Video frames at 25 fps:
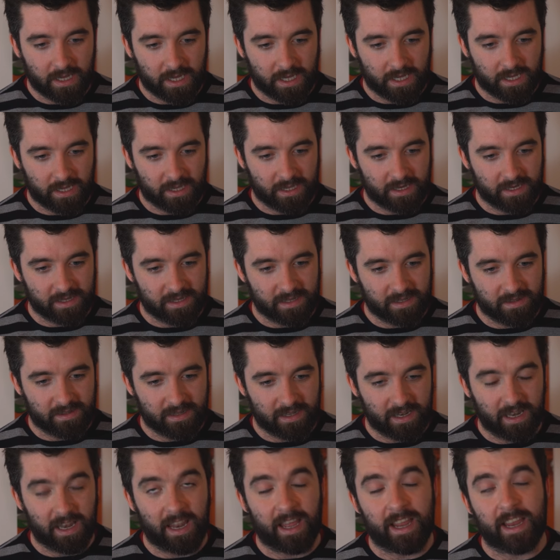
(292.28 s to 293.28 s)
and
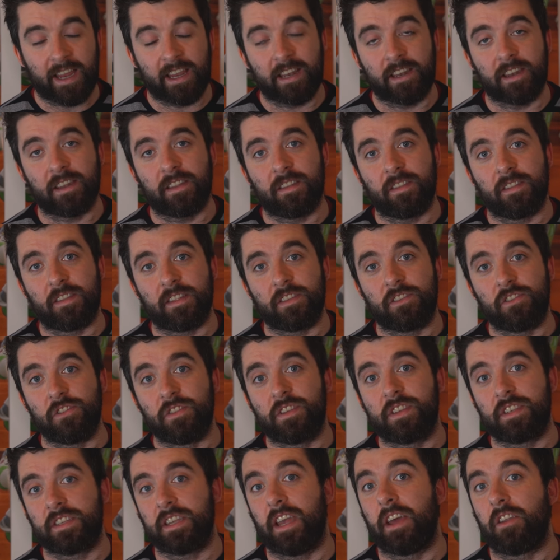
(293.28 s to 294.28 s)
the line that you
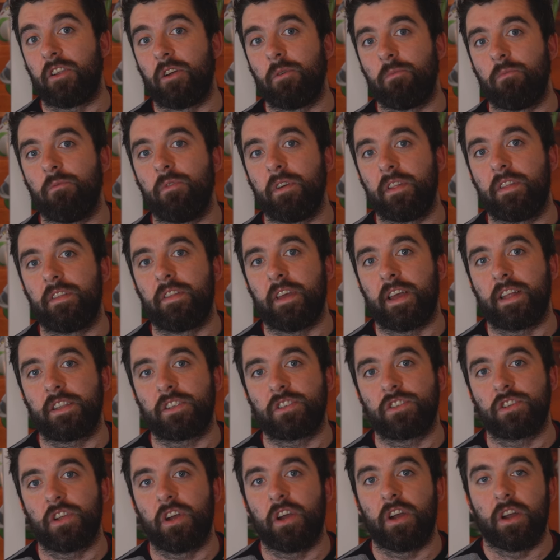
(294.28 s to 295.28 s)
set up with that
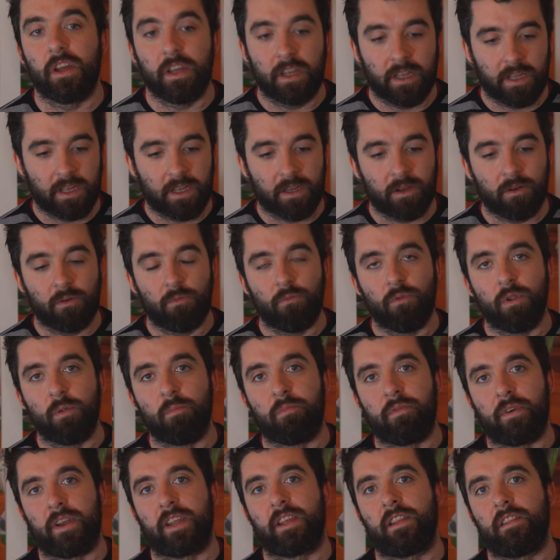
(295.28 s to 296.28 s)
shot will
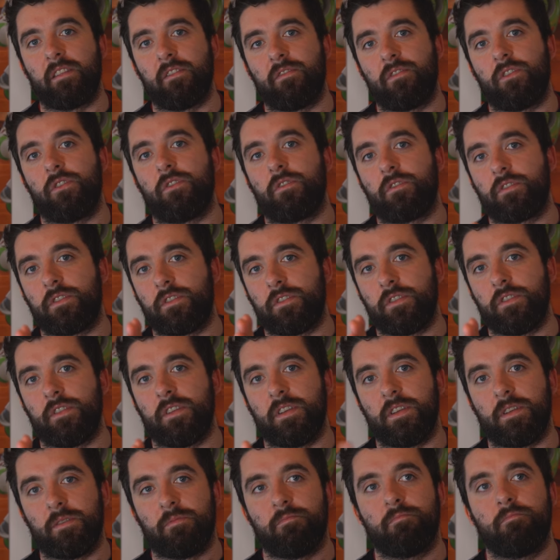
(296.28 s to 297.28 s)
bring the viewer to
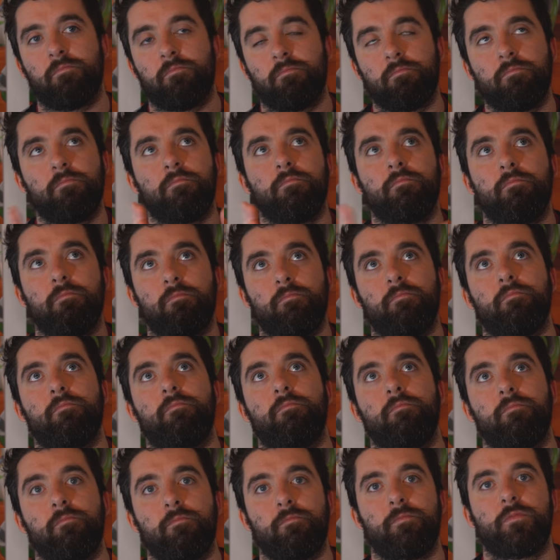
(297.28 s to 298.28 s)
the
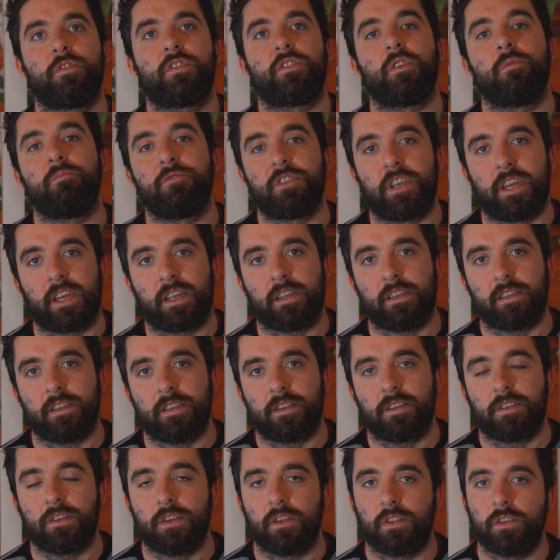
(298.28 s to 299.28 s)
subject
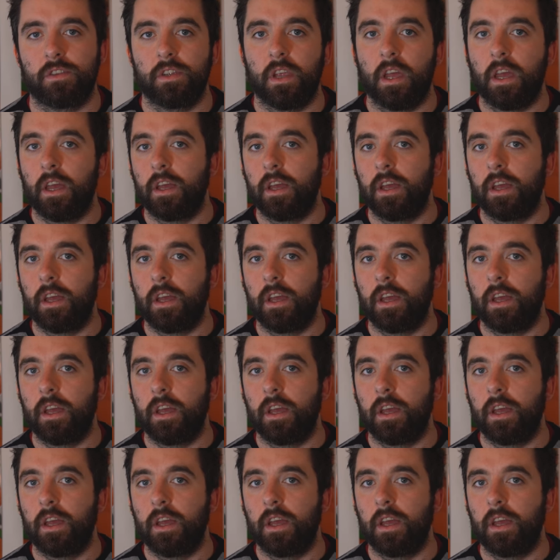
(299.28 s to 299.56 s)
as such.